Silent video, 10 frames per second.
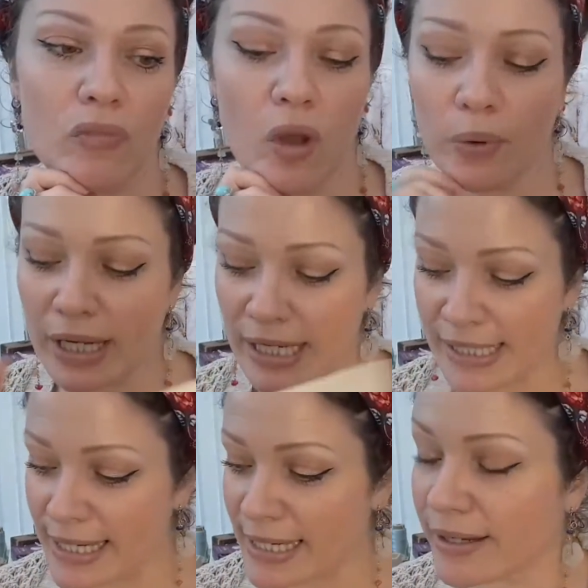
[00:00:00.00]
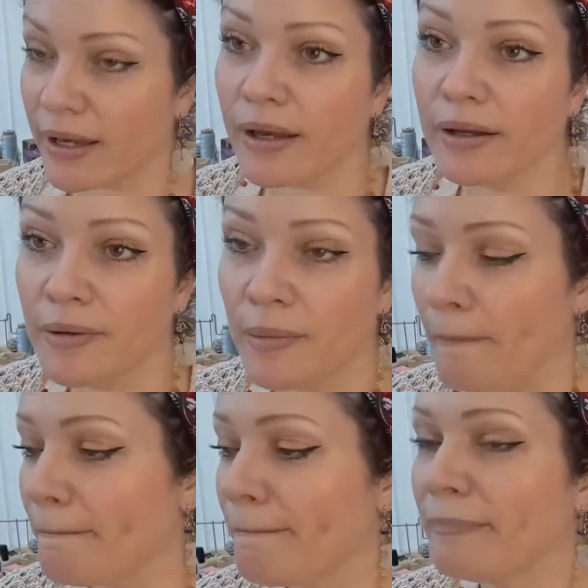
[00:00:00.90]
But it is easier
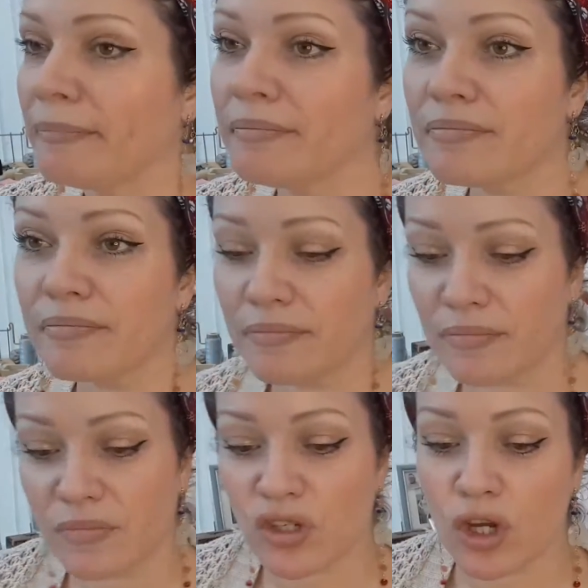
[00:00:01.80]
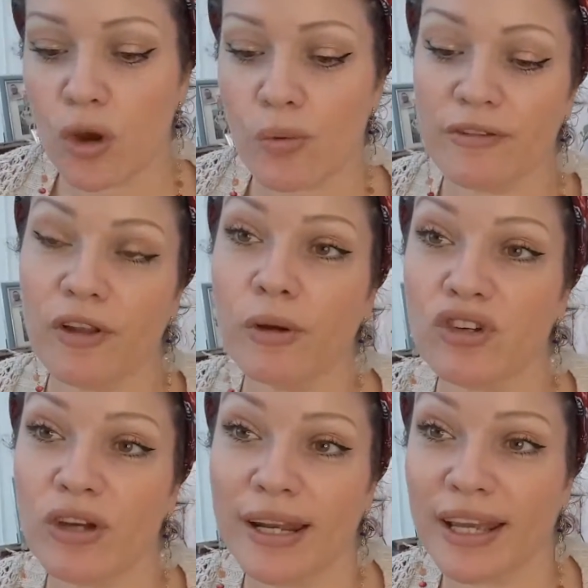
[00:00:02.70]
to go with the flow and
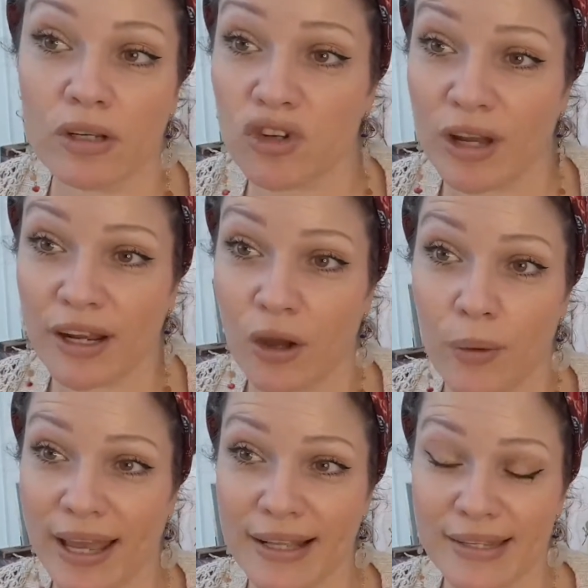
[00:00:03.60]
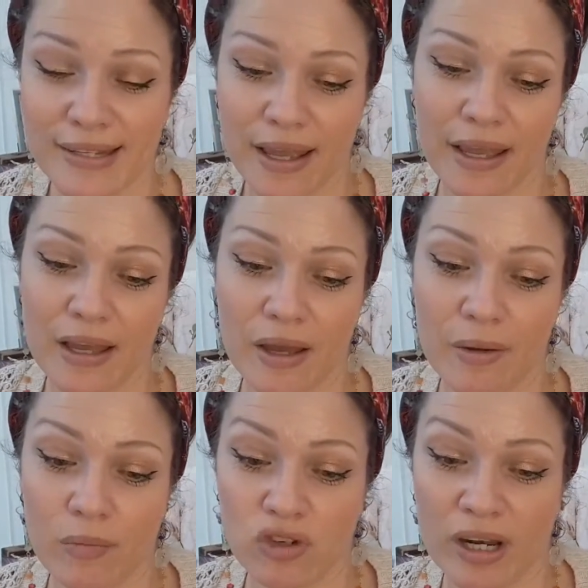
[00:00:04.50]
trying to go against it,
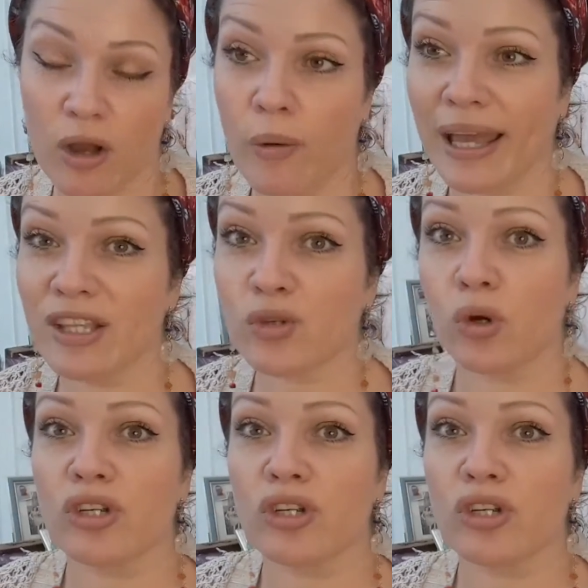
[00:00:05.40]
trying to go against water.